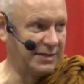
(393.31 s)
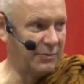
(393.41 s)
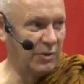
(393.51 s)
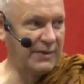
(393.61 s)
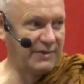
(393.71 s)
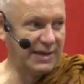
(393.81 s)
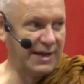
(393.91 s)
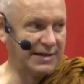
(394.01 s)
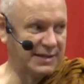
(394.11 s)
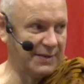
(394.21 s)
It will have a
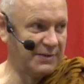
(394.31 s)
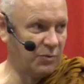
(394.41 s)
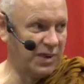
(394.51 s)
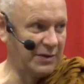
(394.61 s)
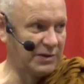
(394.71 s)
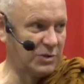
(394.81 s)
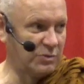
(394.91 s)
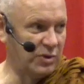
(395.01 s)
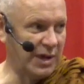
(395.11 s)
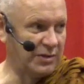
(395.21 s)
taste even without, so
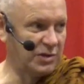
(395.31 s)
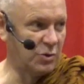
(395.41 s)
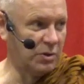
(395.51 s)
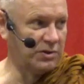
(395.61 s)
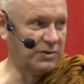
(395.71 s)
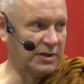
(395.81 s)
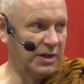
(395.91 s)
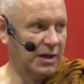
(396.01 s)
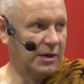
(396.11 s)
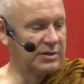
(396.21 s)
without salt. Uh,
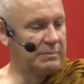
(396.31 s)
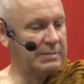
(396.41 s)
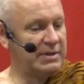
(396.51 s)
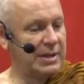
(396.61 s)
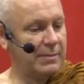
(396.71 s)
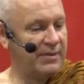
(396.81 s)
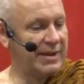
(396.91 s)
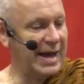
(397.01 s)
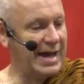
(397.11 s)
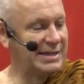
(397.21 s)
so maybe something
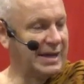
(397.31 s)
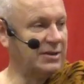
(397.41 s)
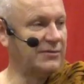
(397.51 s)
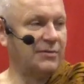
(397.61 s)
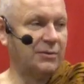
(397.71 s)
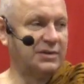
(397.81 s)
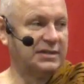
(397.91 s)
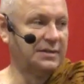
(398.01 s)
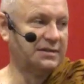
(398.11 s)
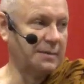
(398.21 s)
that has an
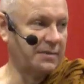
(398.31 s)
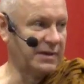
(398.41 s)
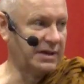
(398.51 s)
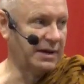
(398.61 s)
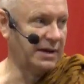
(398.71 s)
influence on something.